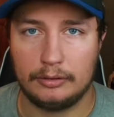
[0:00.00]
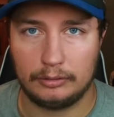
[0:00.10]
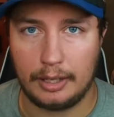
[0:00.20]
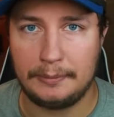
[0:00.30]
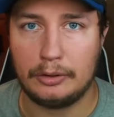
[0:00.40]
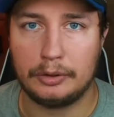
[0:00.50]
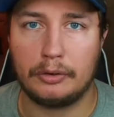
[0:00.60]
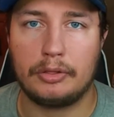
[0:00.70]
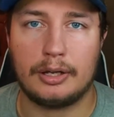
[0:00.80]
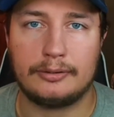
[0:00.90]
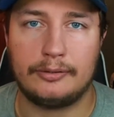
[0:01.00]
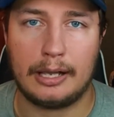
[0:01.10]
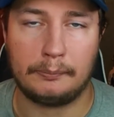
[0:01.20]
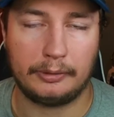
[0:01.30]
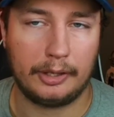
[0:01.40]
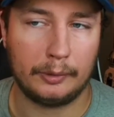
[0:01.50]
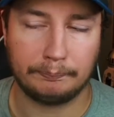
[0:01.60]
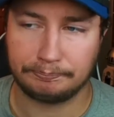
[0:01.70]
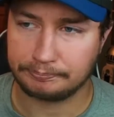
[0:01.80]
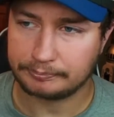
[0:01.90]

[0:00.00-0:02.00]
Let me know your thoughts down below.